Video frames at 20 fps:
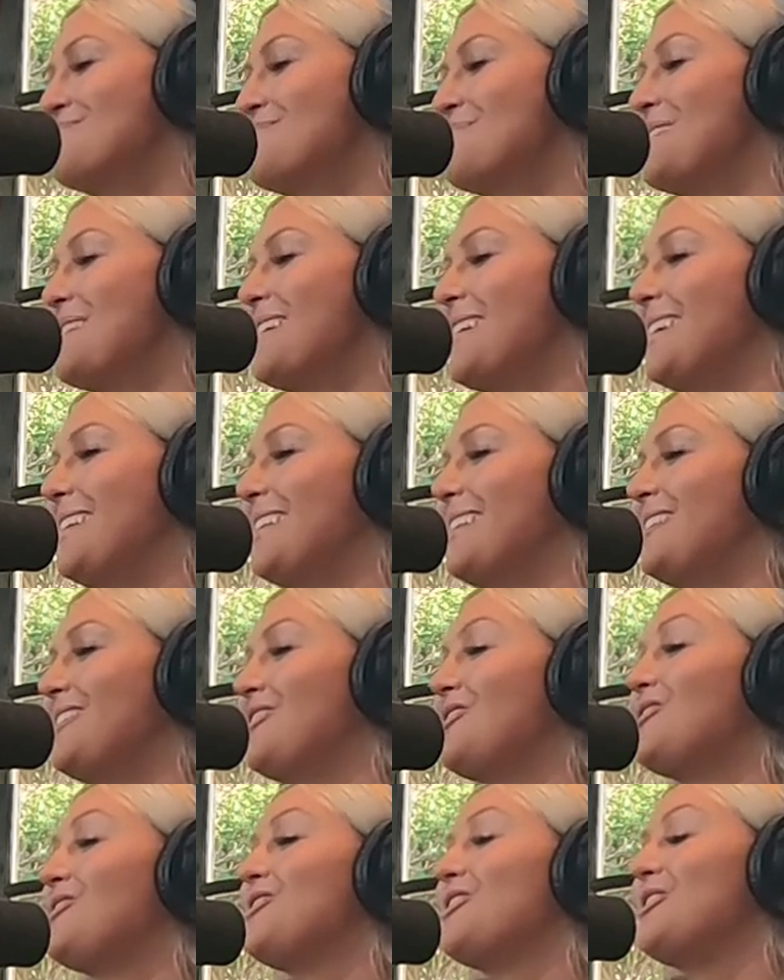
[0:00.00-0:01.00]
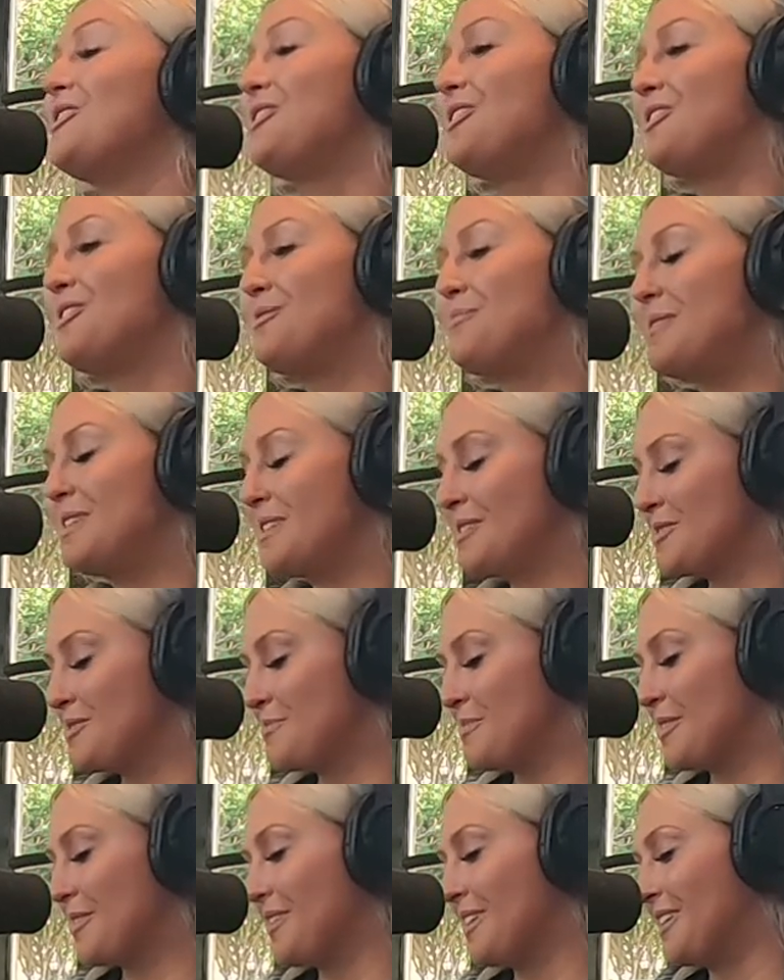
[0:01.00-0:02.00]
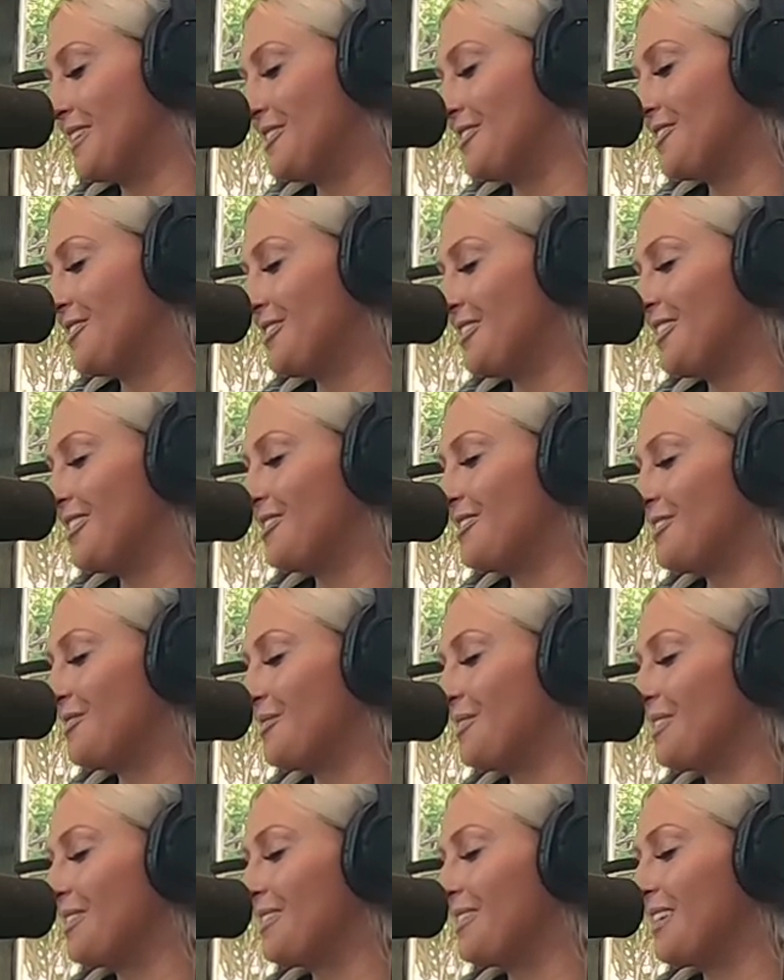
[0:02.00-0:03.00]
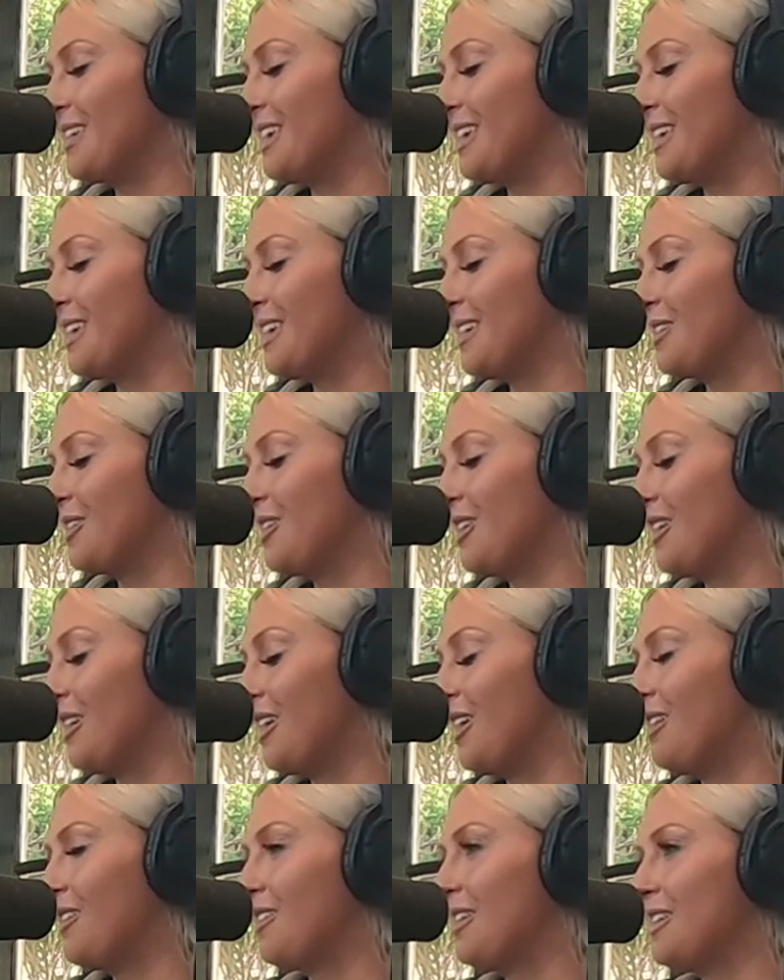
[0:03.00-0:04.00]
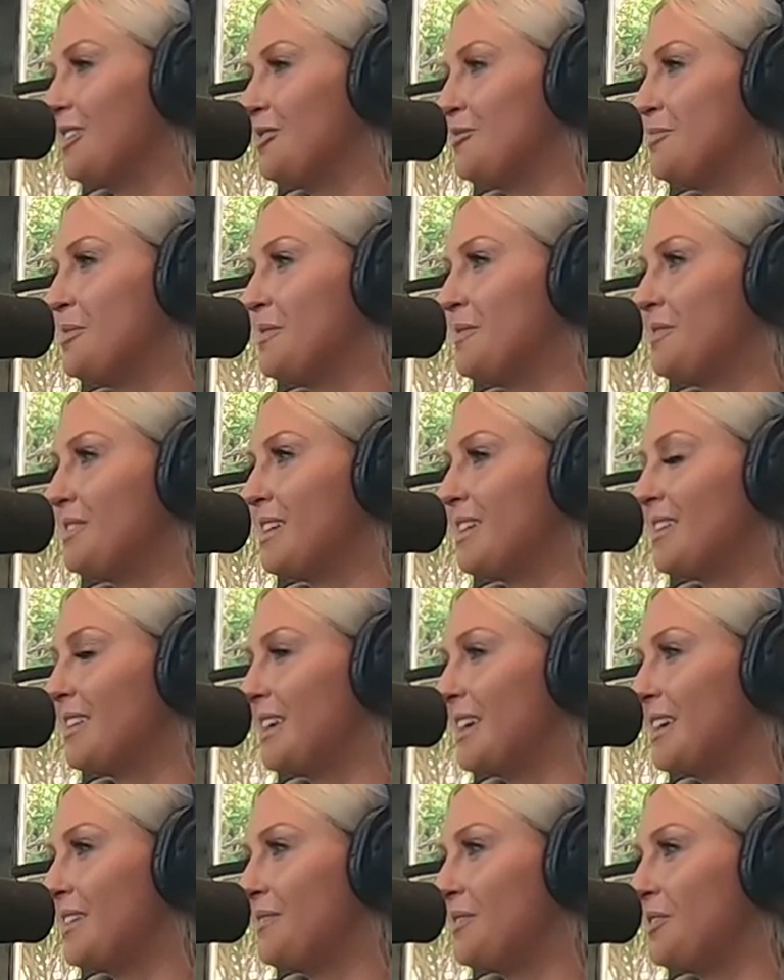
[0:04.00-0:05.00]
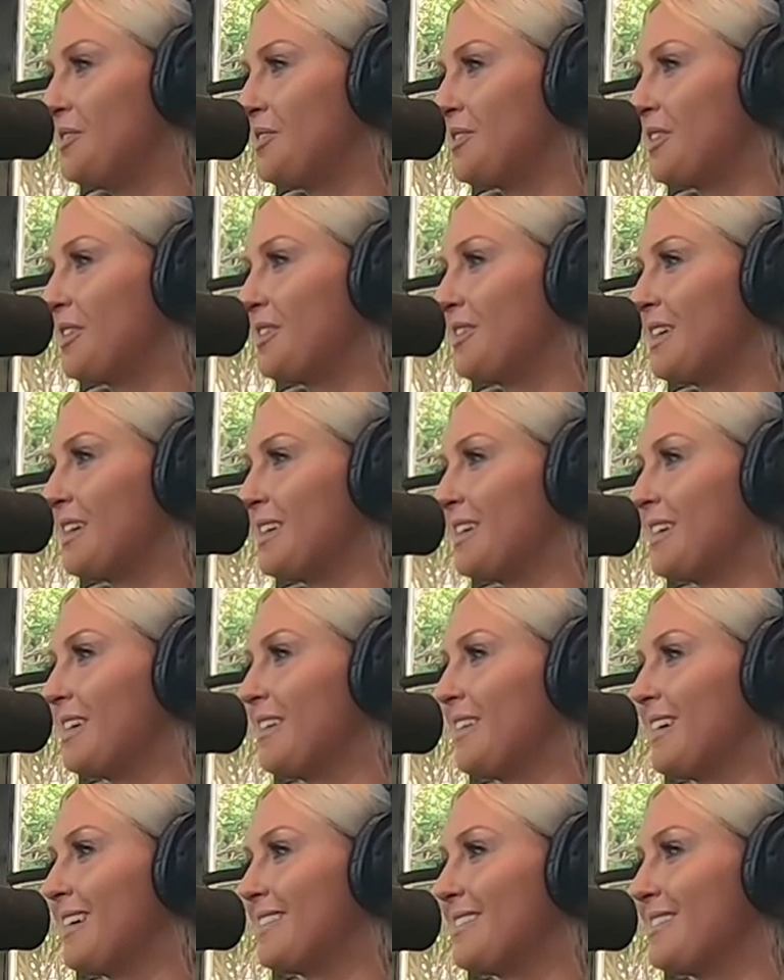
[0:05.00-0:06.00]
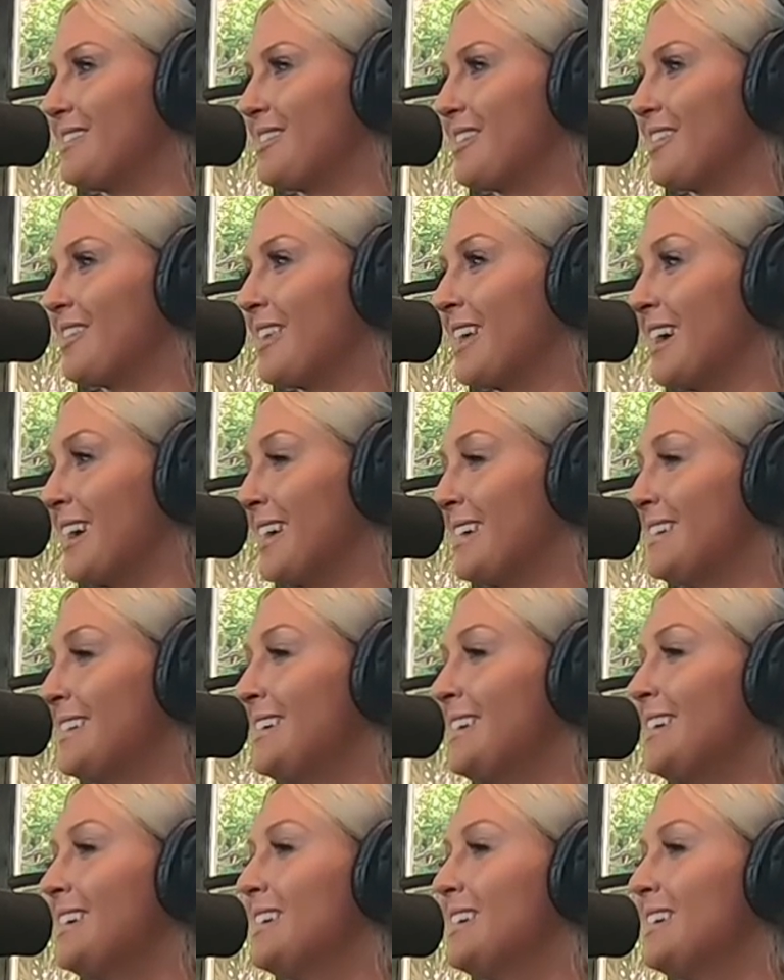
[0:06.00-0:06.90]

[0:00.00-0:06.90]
But she, being the smart lady she is, was like, I'll let you move to LA if you start taking classes online.